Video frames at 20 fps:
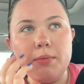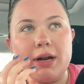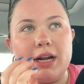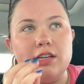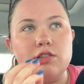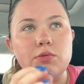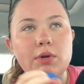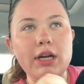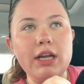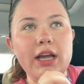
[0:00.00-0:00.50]
But I
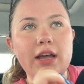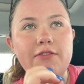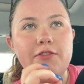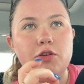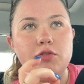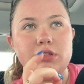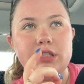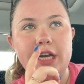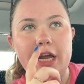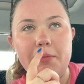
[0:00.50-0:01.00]
just want to get a
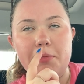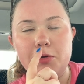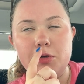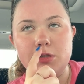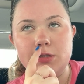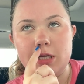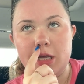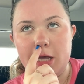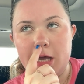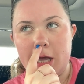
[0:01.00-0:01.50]
few
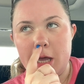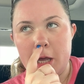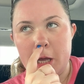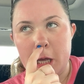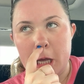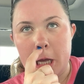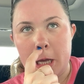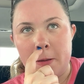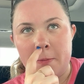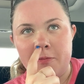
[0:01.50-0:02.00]
staples
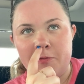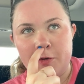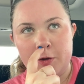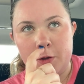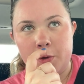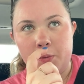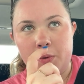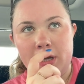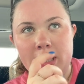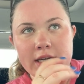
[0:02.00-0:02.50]
um, for
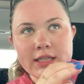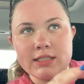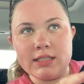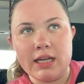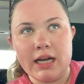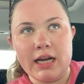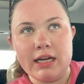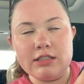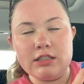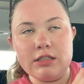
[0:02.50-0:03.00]
the week
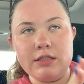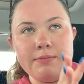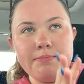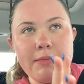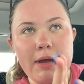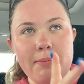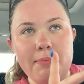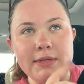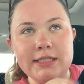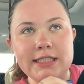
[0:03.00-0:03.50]
slash
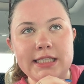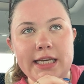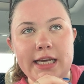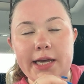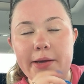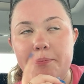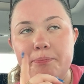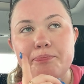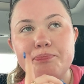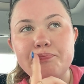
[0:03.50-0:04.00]
my busy